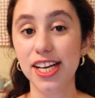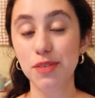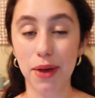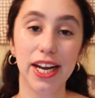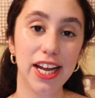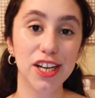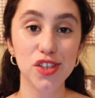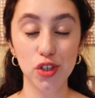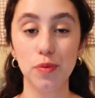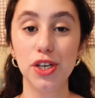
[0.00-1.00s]
spending
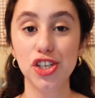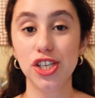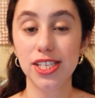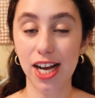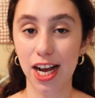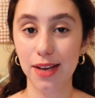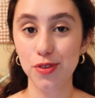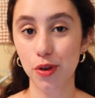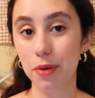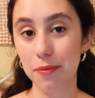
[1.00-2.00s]
so much time
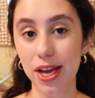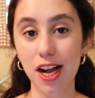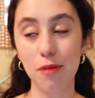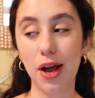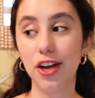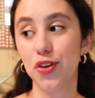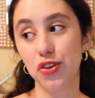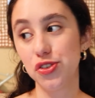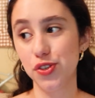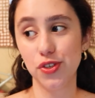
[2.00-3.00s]
doing my makeup. I know
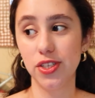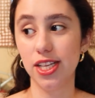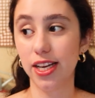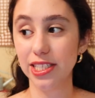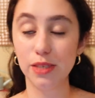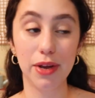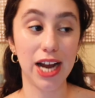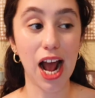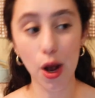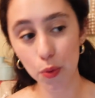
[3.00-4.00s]
there's girls that can spend
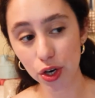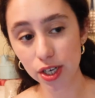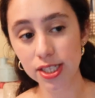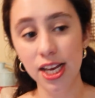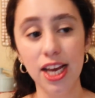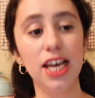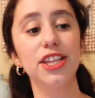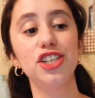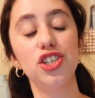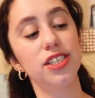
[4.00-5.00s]
hours.
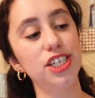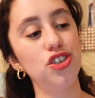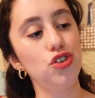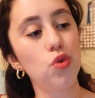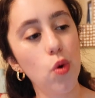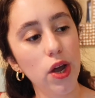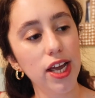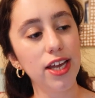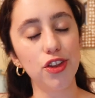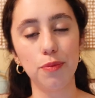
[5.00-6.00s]
They just
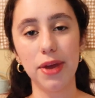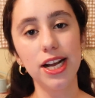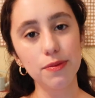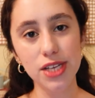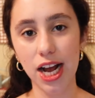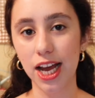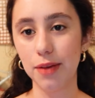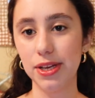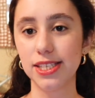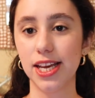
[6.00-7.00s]
enjoy their makeup
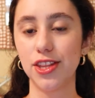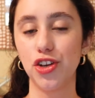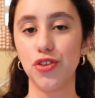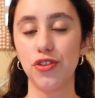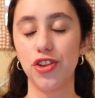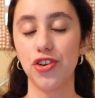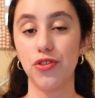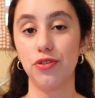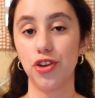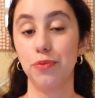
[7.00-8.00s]
time is like their their
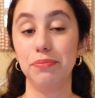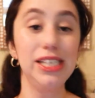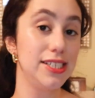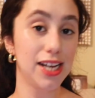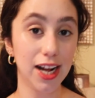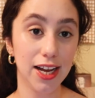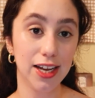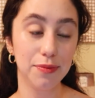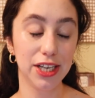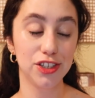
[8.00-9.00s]
their me
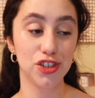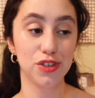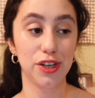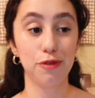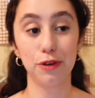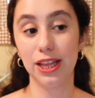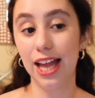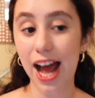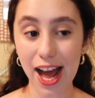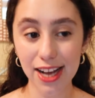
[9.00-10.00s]
time. They can just like
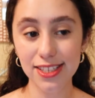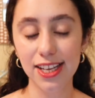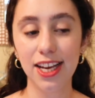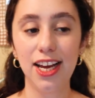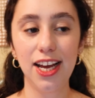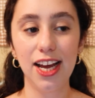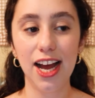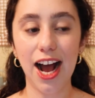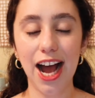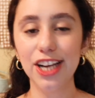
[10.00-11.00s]
relax.
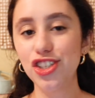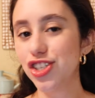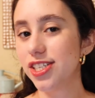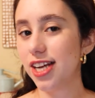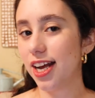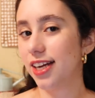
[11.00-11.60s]
I just